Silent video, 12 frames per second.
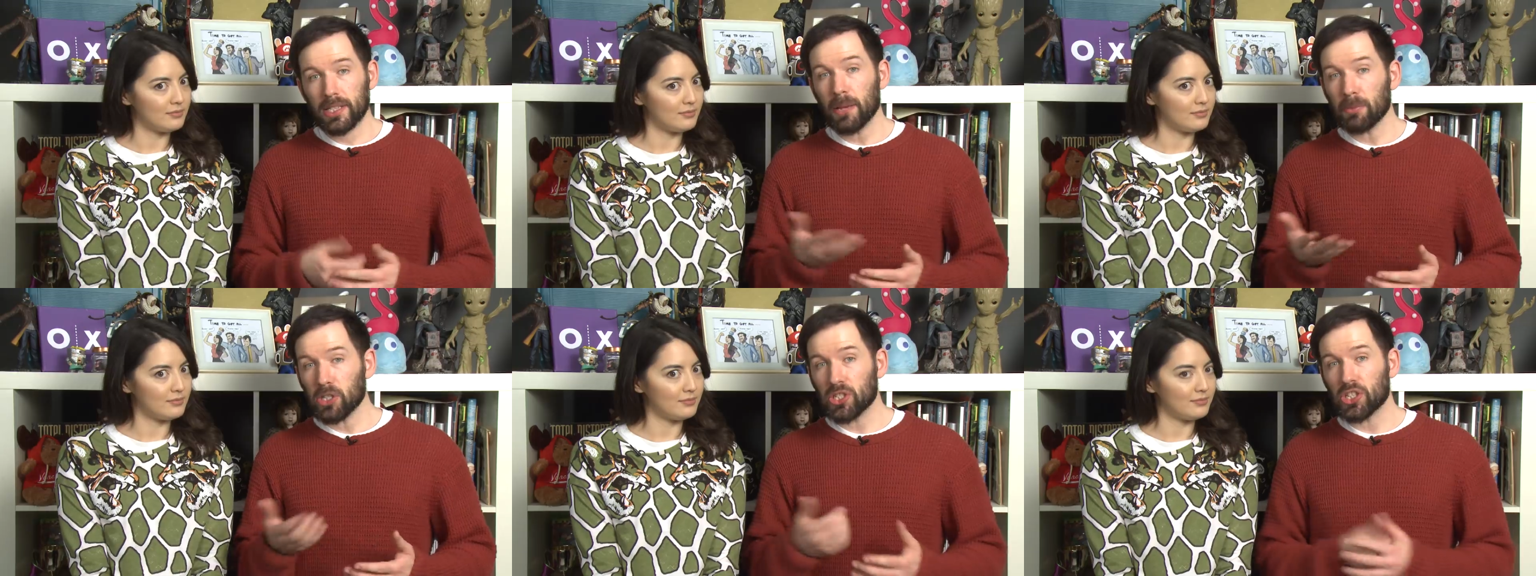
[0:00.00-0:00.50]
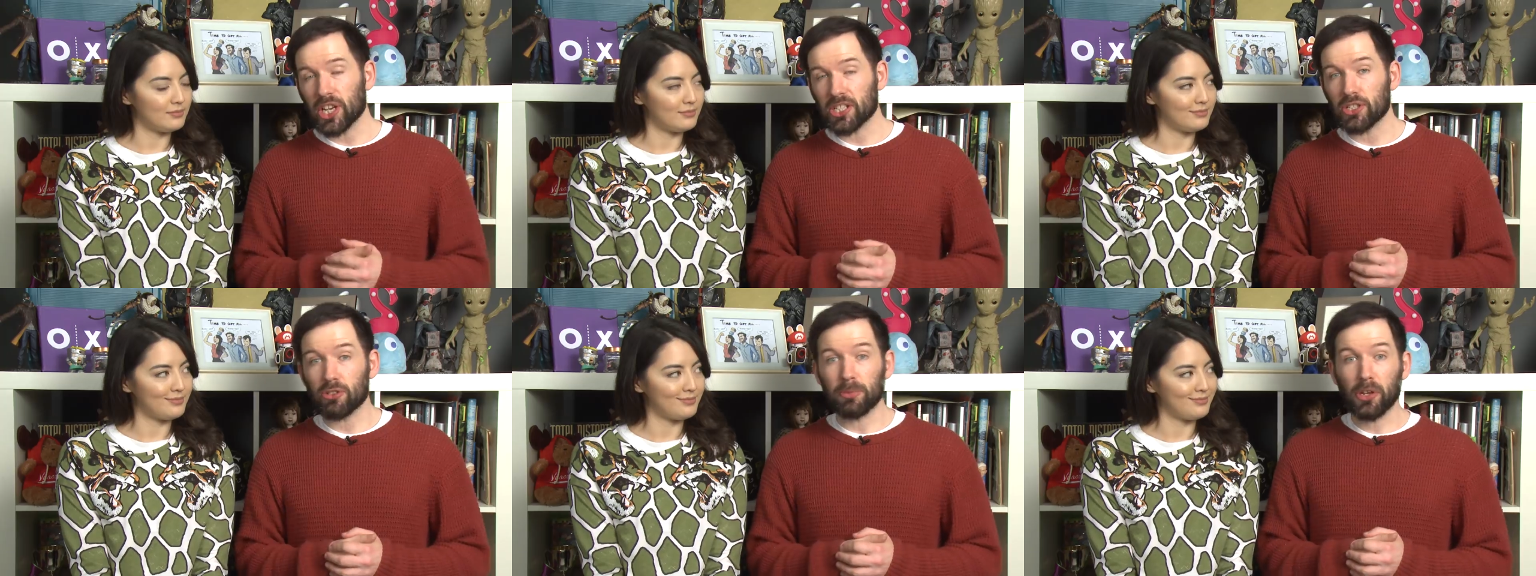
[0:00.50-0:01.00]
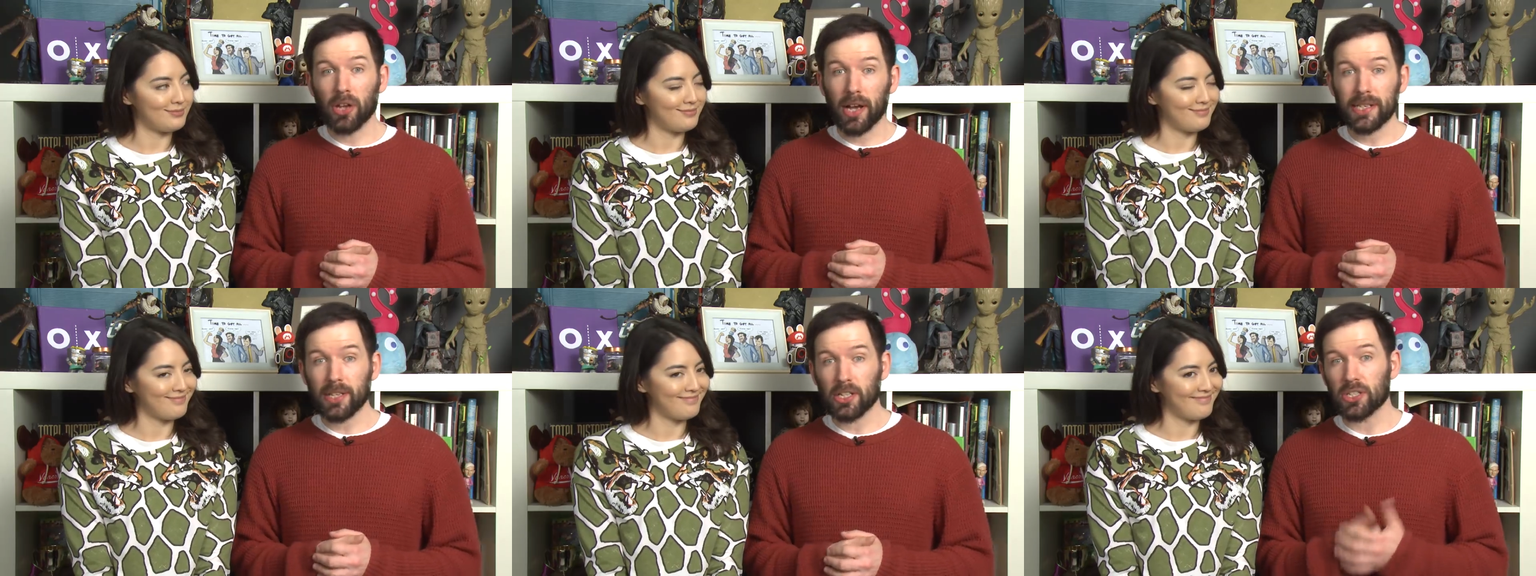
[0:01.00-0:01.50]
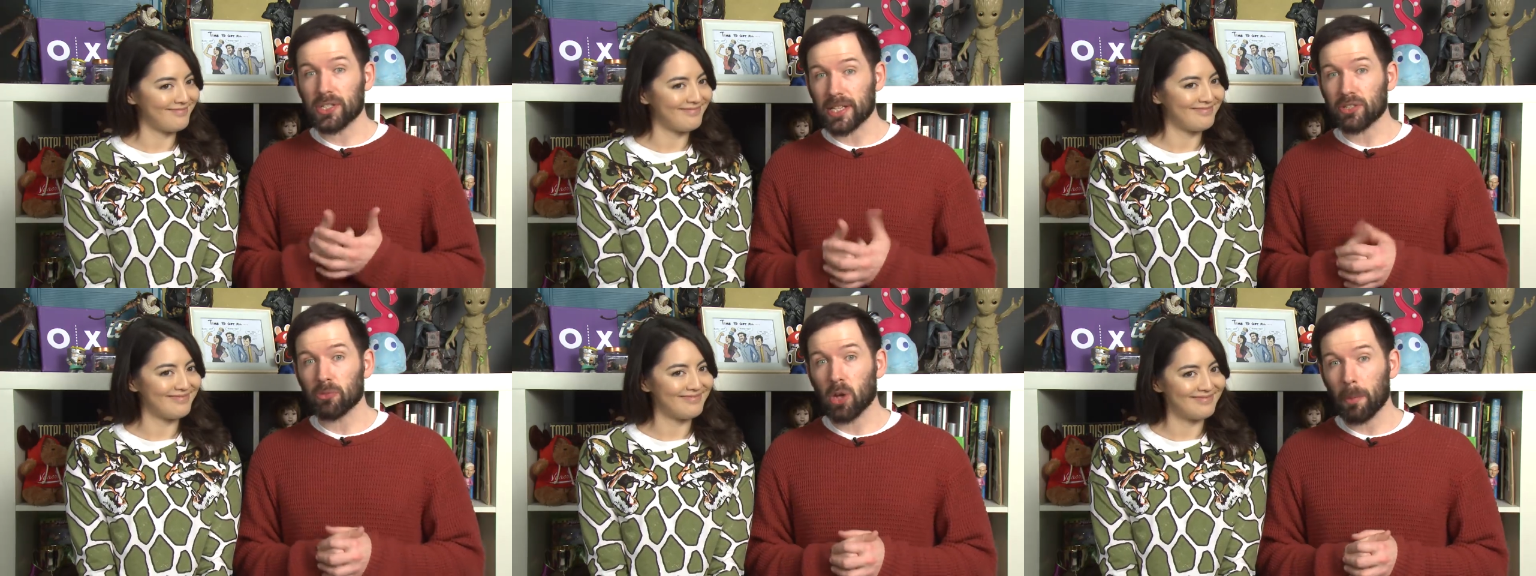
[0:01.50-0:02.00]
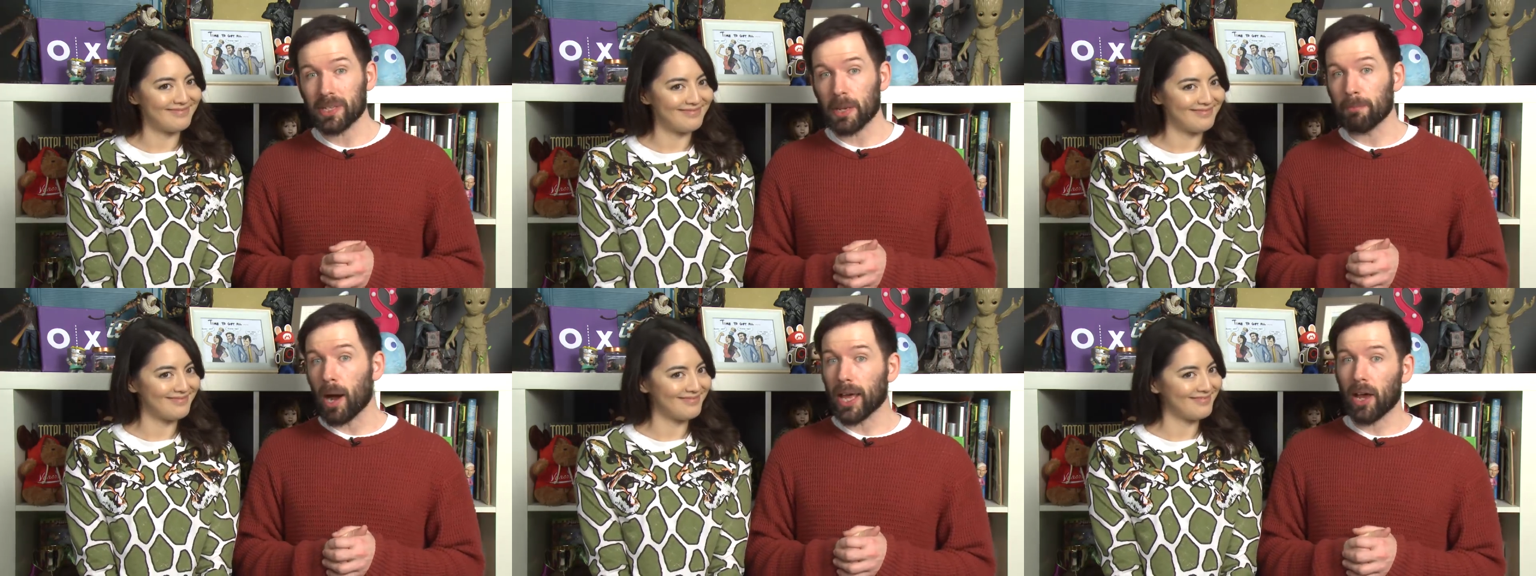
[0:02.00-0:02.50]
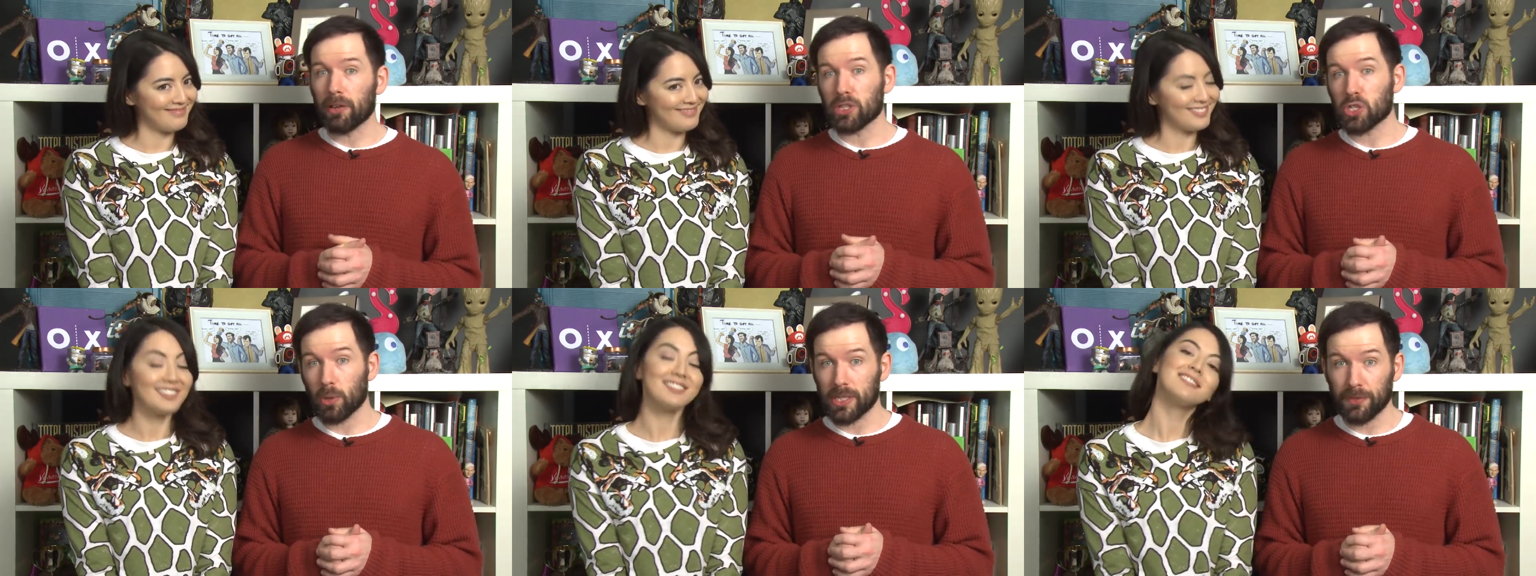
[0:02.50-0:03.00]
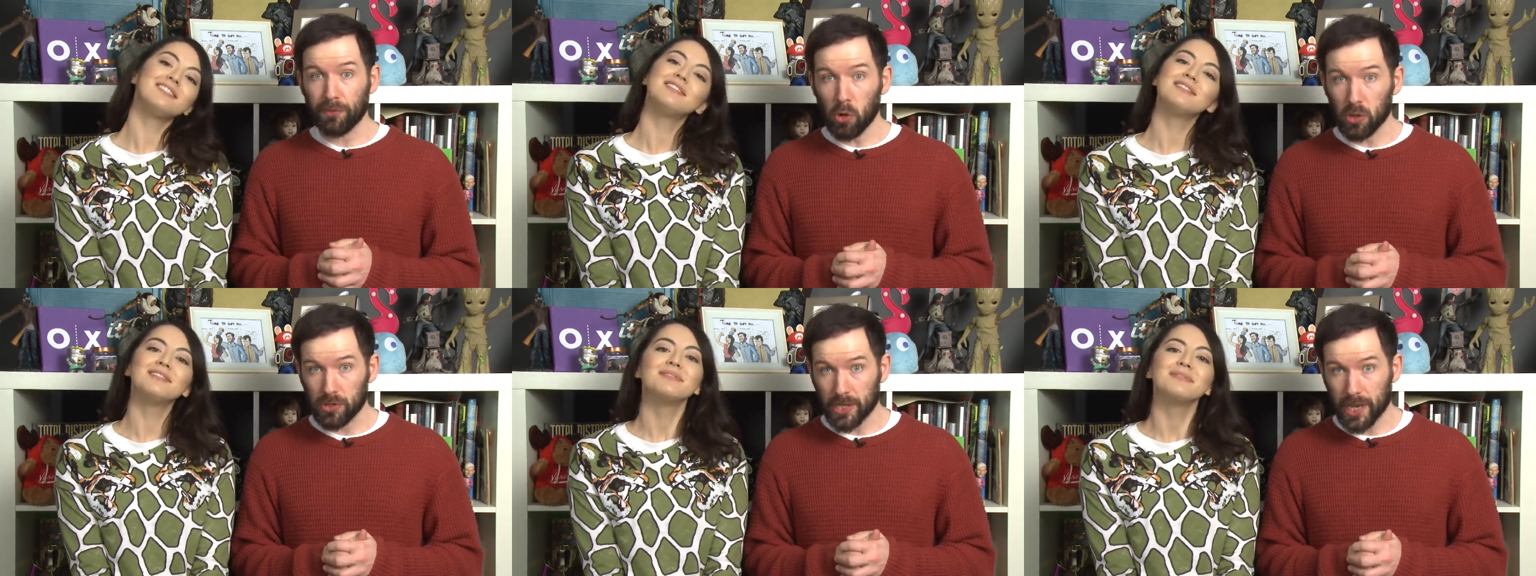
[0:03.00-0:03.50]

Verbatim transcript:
Speaker 1: Some good suggestions from you guys, such as this from commenter MyIris24, who